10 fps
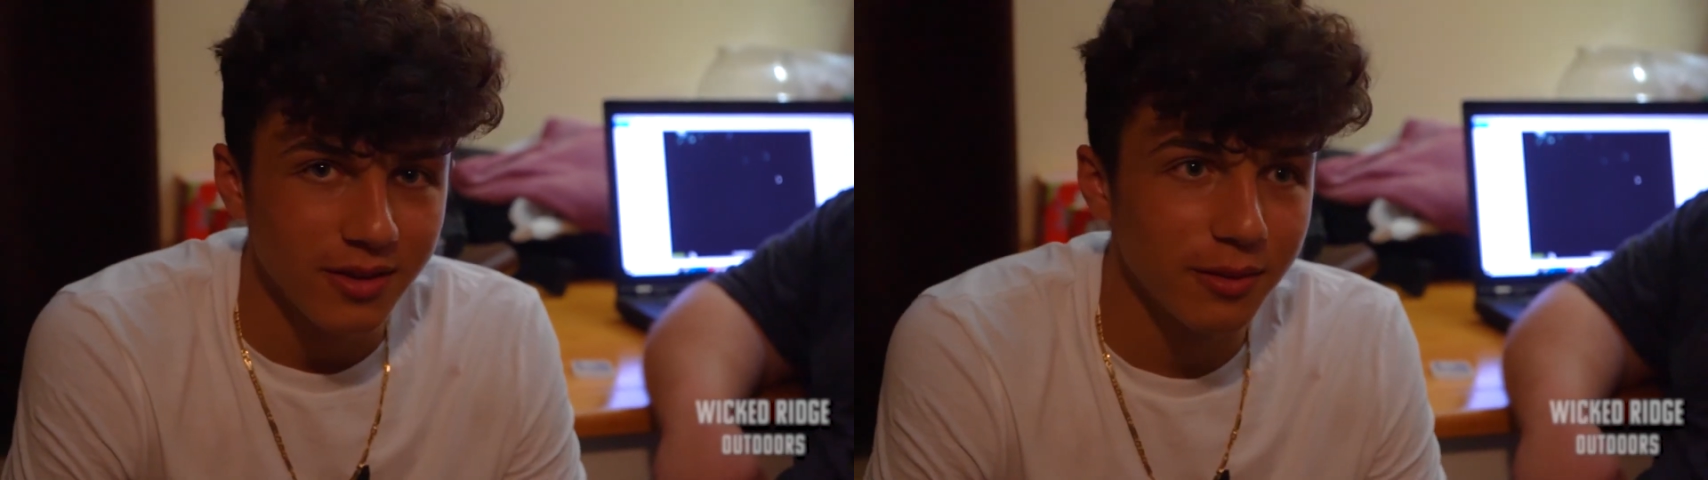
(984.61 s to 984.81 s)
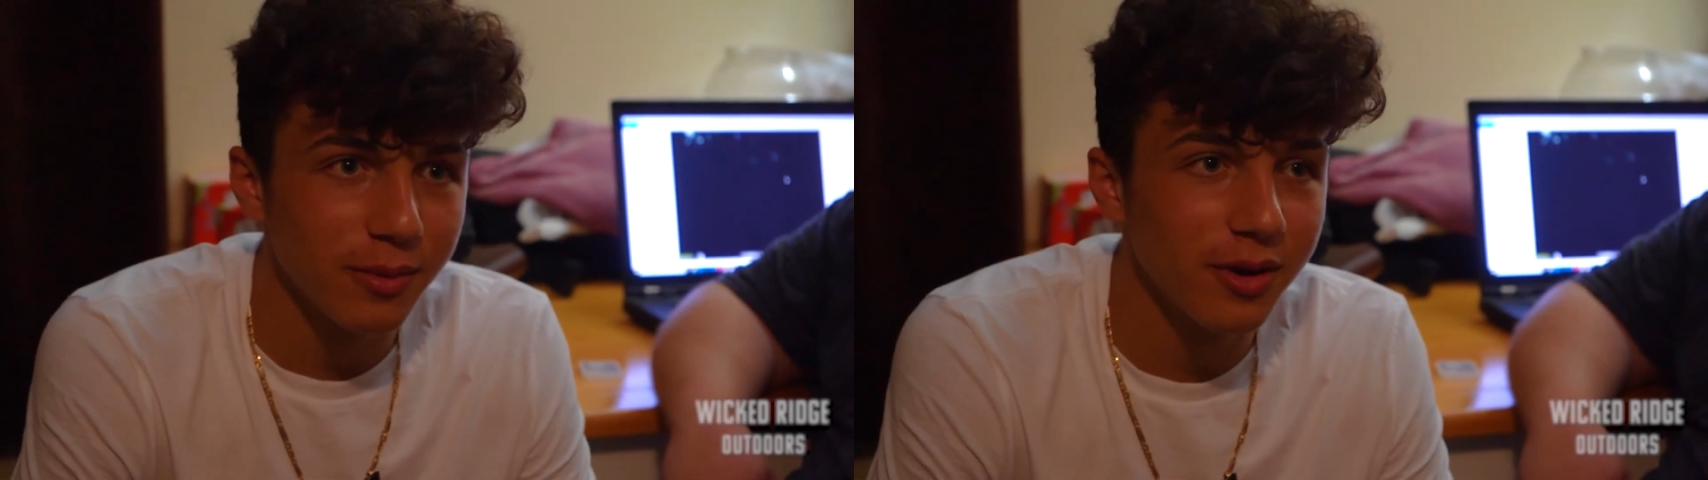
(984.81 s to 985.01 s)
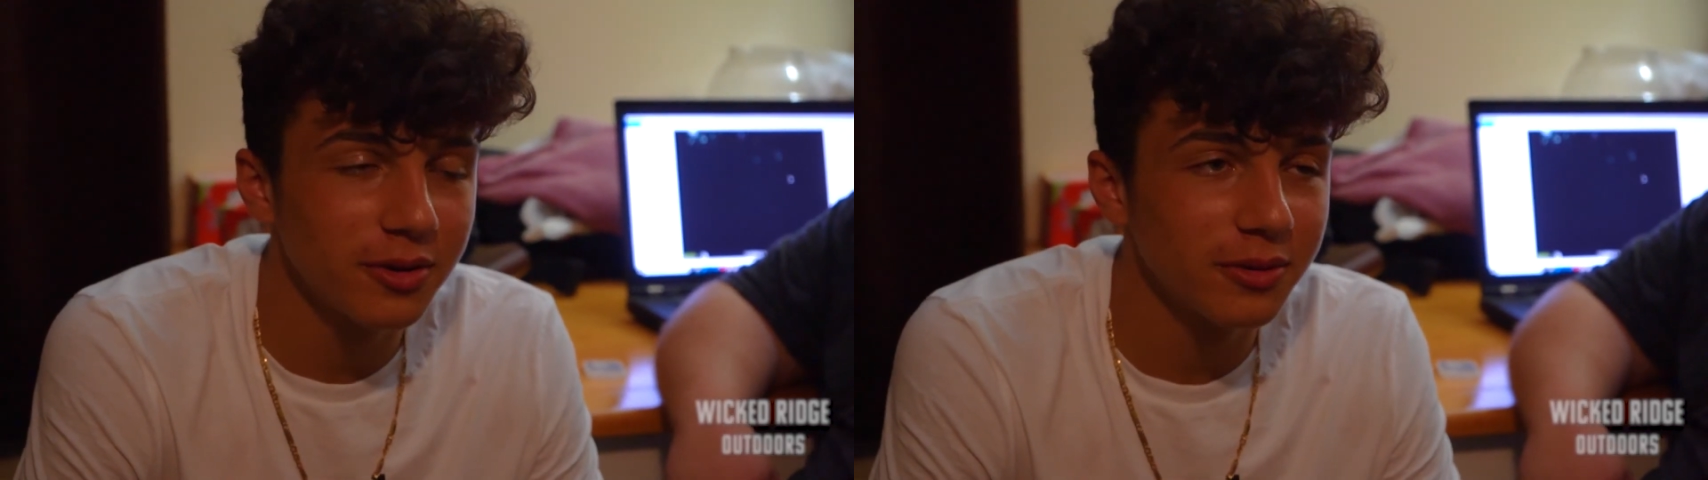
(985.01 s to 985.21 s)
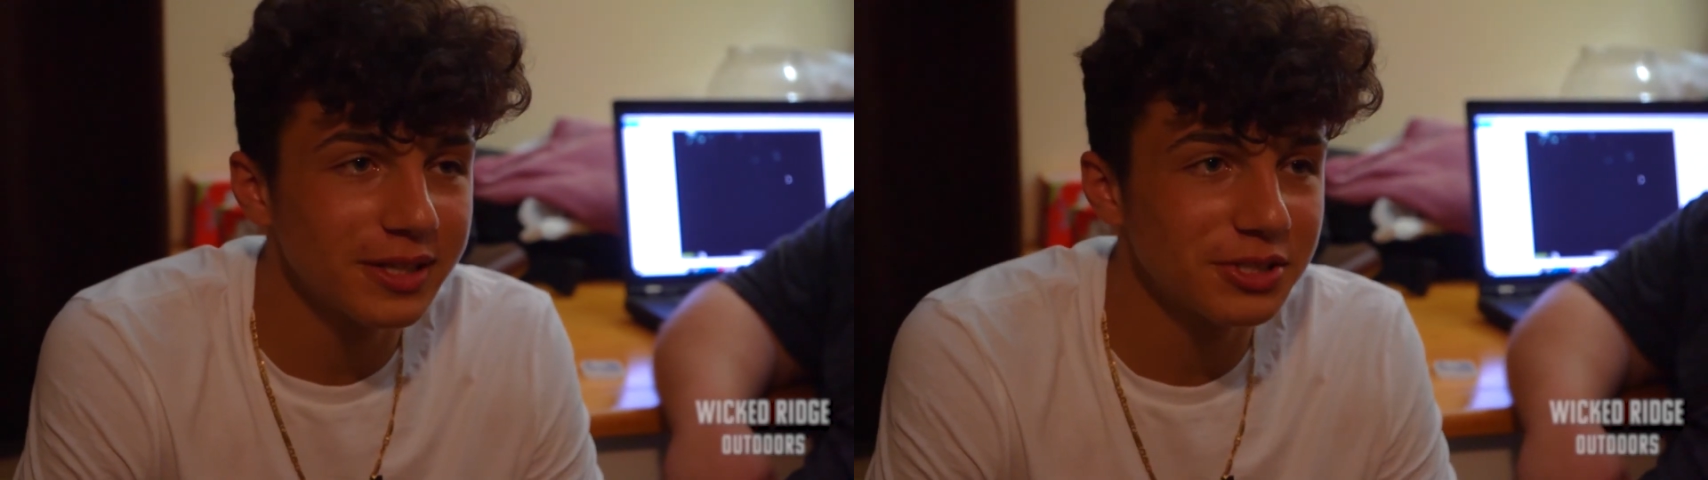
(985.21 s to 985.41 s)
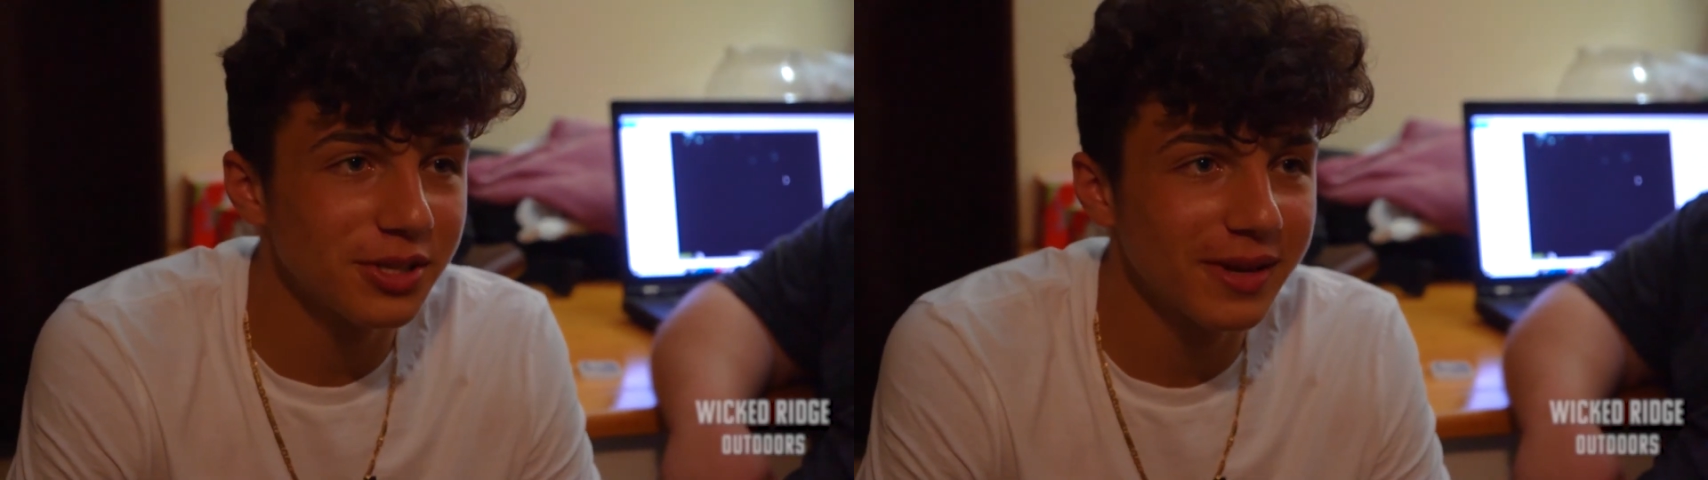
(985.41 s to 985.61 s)
Well, my Uncle Ray
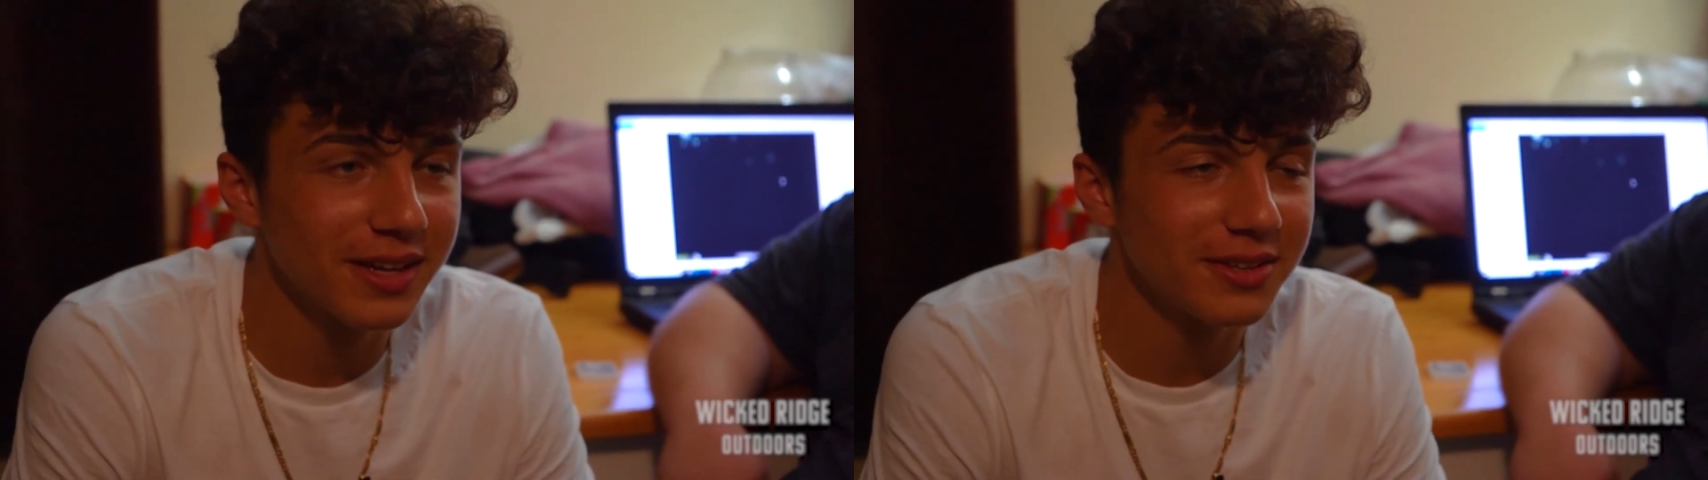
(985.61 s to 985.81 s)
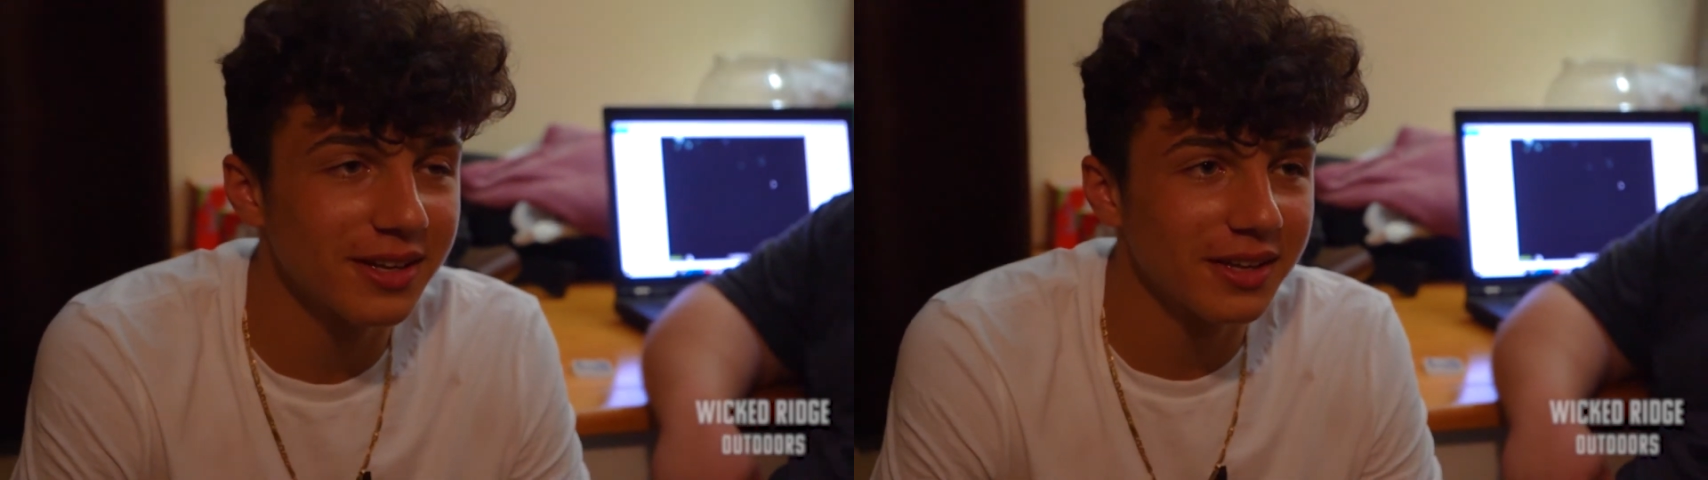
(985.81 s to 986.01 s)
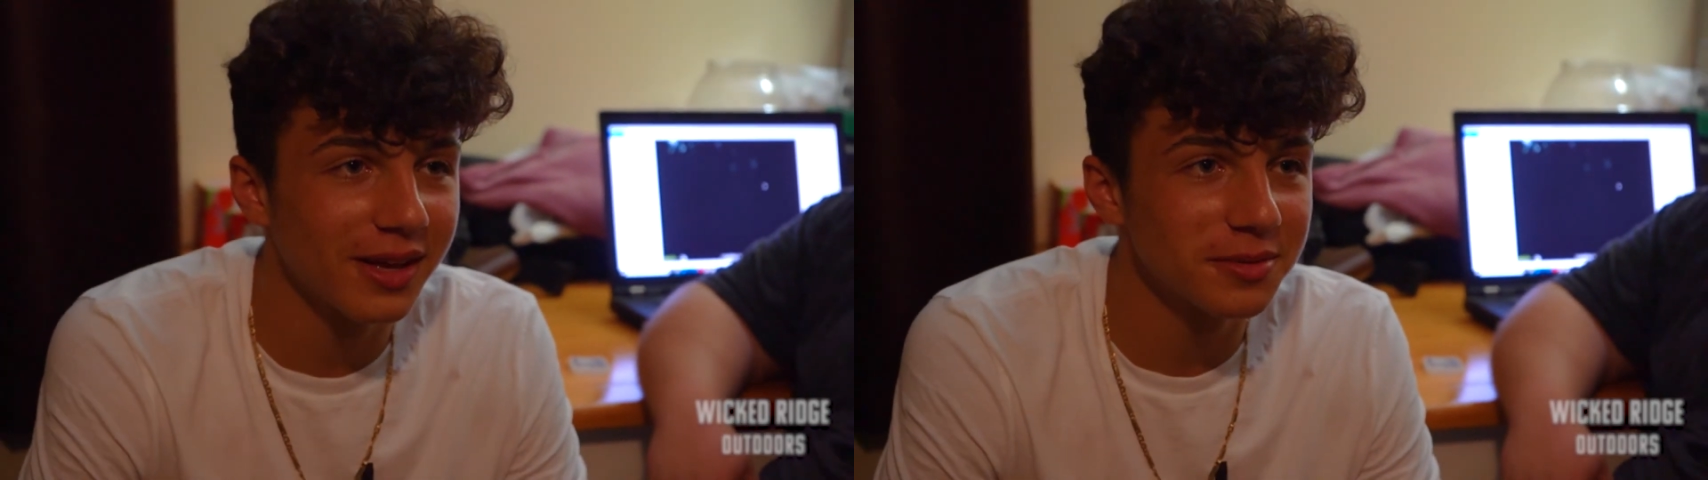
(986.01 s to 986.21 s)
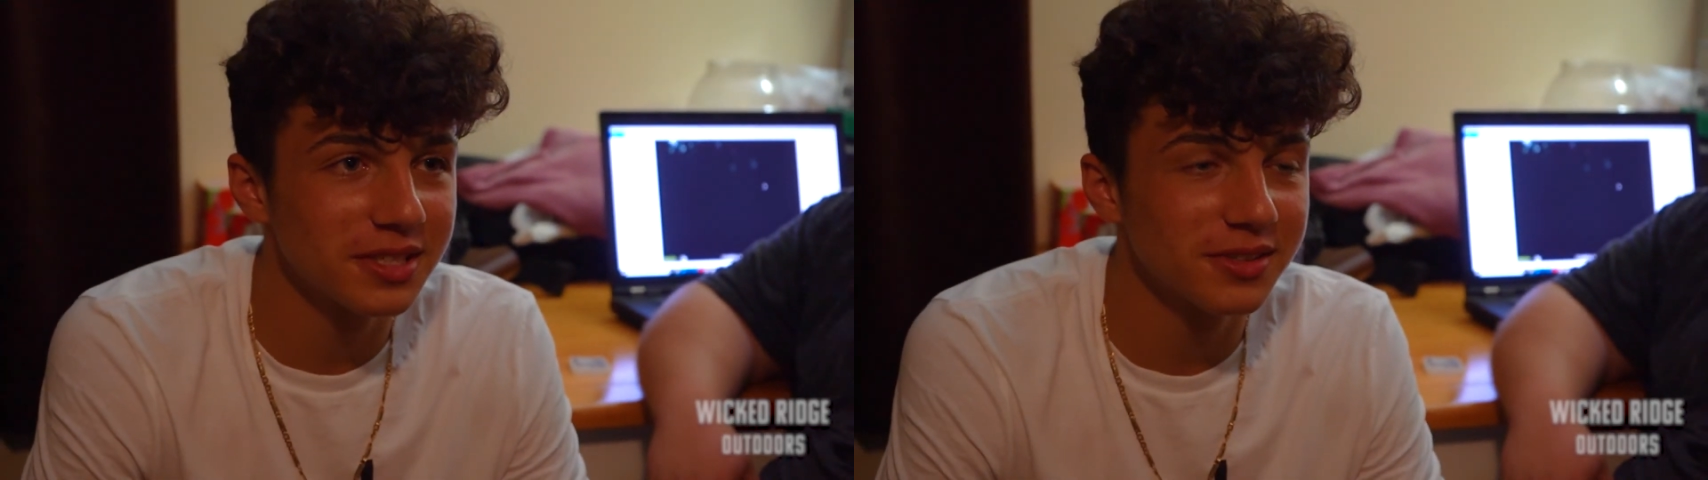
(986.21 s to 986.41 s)
showed me how to do that climbing stand.